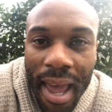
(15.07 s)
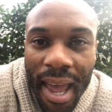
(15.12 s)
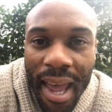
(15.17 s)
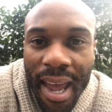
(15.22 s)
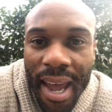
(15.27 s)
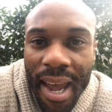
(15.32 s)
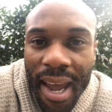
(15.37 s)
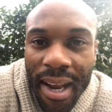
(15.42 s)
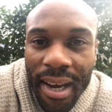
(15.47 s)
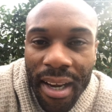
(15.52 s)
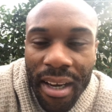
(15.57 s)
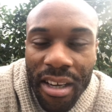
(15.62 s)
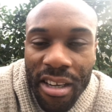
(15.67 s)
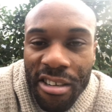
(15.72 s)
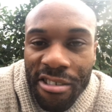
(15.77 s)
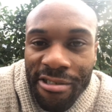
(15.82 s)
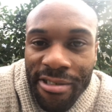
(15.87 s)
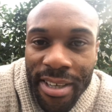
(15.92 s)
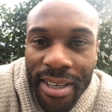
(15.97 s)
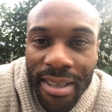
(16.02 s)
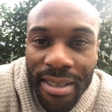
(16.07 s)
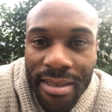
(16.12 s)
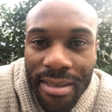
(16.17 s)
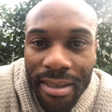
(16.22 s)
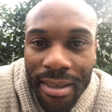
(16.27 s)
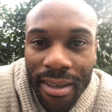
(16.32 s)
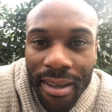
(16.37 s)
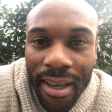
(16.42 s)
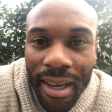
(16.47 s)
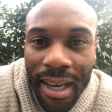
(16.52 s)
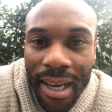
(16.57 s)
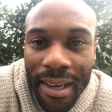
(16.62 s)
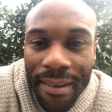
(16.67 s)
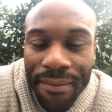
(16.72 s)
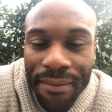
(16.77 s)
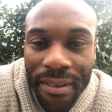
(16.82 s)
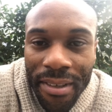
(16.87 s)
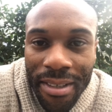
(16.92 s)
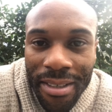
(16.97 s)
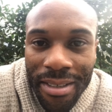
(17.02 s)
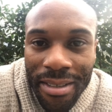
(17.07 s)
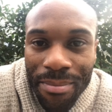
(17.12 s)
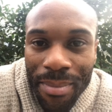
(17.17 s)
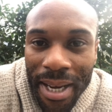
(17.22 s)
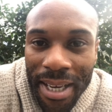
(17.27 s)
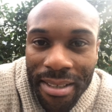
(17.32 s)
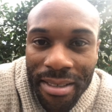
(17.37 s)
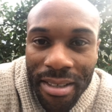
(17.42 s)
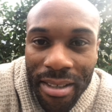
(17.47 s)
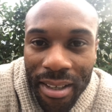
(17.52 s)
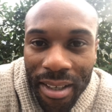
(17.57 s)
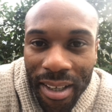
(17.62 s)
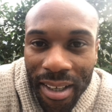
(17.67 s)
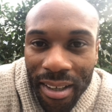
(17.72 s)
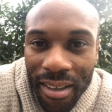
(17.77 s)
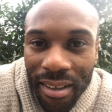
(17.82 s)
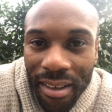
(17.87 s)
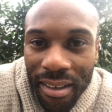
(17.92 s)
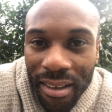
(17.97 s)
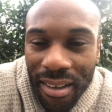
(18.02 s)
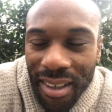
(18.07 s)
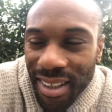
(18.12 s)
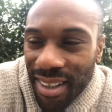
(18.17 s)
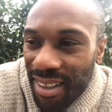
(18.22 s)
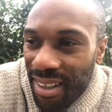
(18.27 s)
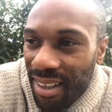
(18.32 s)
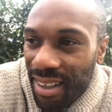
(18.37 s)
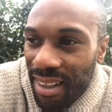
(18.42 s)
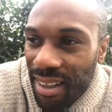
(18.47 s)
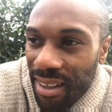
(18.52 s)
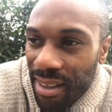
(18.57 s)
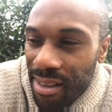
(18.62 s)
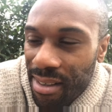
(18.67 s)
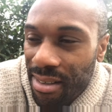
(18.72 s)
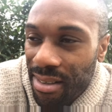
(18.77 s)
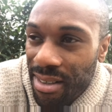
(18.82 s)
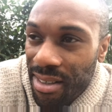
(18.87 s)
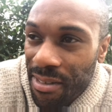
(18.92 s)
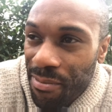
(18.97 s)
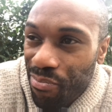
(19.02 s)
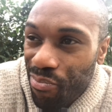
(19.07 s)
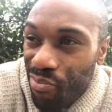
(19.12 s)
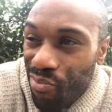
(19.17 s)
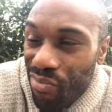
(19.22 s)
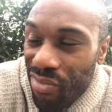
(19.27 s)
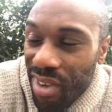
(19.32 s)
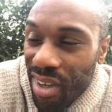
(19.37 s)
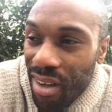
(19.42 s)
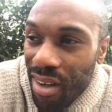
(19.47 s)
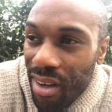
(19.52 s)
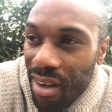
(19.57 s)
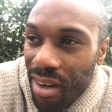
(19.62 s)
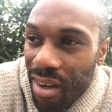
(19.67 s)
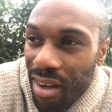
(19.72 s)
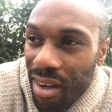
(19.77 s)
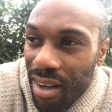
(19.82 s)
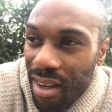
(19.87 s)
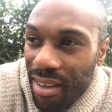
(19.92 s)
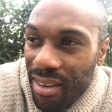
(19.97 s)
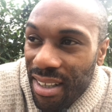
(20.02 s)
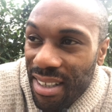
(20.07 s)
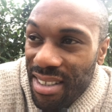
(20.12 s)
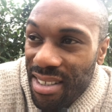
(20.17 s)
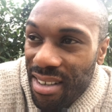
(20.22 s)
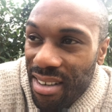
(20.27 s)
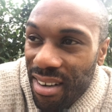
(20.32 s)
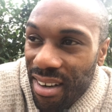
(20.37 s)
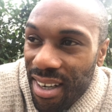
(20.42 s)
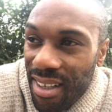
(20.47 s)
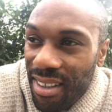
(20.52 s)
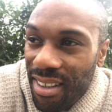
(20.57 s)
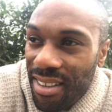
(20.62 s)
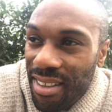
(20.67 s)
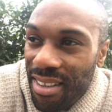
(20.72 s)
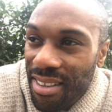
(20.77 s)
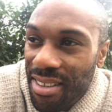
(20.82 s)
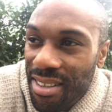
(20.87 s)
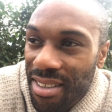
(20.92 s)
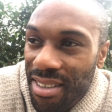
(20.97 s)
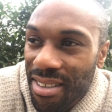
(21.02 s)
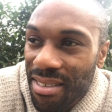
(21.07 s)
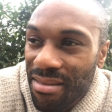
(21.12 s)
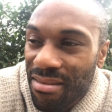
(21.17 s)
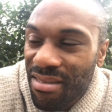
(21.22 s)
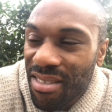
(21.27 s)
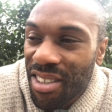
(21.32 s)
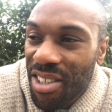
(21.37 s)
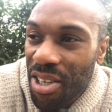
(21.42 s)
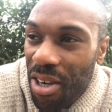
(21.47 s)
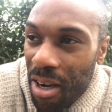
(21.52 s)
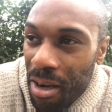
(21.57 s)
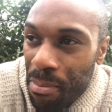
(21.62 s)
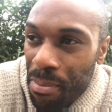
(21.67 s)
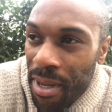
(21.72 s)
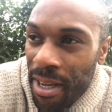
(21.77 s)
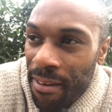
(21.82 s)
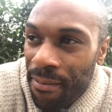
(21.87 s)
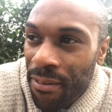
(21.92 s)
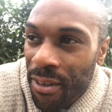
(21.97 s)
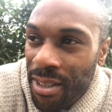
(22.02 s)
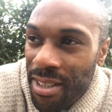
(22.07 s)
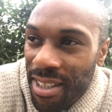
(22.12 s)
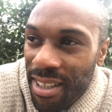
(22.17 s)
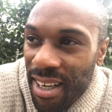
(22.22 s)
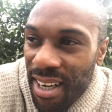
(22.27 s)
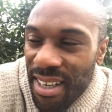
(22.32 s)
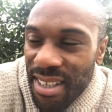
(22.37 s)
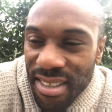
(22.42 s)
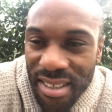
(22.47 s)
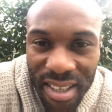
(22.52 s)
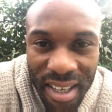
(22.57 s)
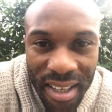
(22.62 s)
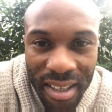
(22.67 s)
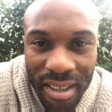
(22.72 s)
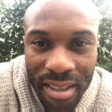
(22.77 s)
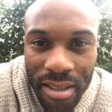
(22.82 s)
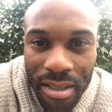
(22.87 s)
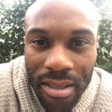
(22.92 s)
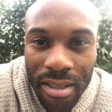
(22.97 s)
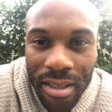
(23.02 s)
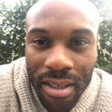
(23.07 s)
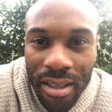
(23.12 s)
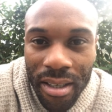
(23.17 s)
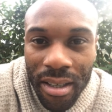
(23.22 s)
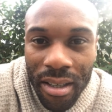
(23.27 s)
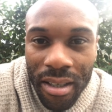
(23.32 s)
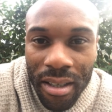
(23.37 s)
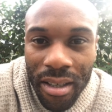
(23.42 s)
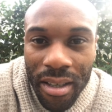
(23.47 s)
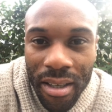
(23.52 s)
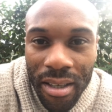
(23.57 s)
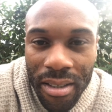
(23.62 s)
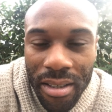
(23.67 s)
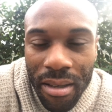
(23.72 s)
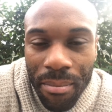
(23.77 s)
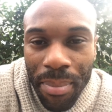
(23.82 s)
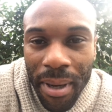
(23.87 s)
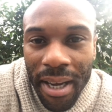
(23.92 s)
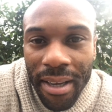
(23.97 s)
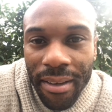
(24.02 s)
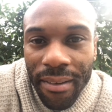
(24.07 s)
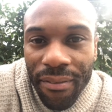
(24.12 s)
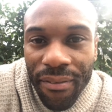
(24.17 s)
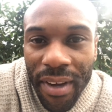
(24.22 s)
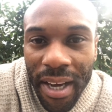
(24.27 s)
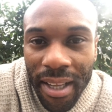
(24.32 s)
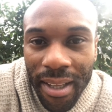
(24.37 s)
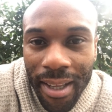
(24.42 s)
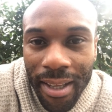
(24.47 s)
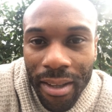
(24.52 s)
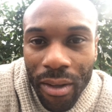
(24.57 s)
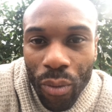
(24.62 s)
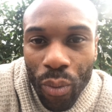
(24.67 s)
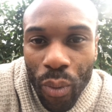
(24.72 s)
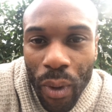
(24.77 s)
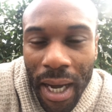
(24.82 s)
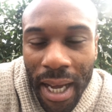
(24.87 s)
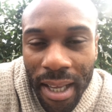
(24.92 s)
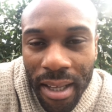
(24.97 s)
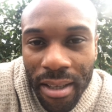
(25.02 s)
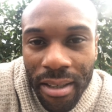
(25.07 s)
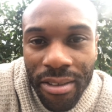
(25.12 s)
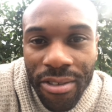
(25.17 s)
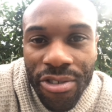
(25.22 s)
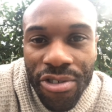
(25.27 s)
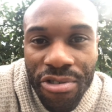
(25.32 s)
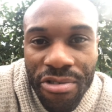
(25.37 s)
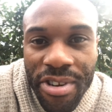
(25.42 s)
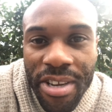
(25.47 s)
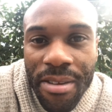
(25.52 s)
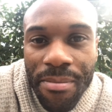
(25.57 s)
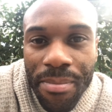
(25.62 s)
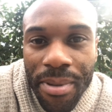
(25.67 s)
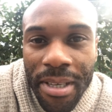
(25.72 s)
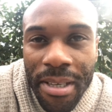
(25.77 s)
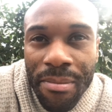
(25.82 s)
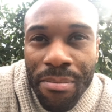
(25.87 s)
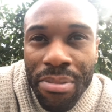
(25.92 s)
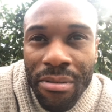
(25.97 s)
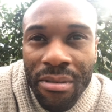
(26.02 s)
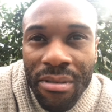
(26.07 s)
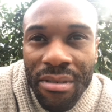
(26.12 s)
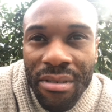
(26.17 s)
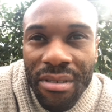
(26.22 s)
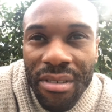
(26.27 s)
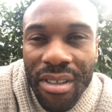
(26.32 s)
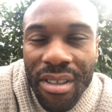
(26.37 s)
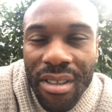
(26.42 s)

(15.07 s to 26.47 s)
In Athens, basically on holiday, and that's kind of the topic for today's Daily C. It's about the fact that the way you treat people